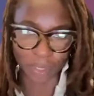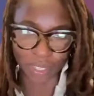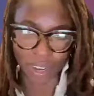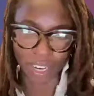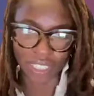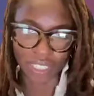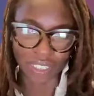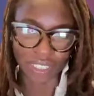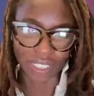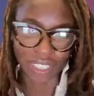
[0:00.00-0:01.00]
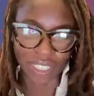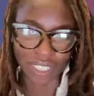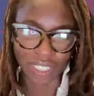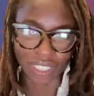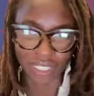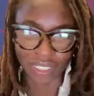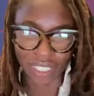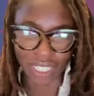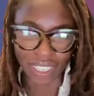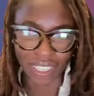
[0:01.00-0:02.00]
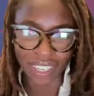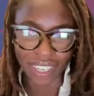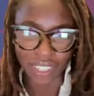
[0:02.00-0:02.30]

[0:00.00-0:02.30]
with our instructor, Cecilia.